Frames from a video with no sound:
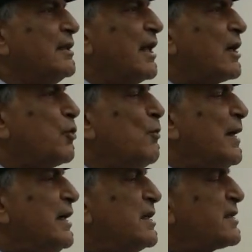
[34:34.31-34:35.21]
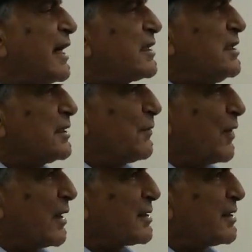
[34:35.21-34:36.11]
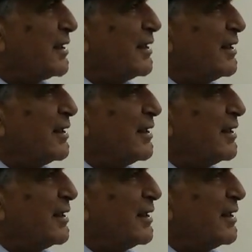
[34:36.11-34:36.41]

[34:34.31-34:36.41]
there are too many distractions for us.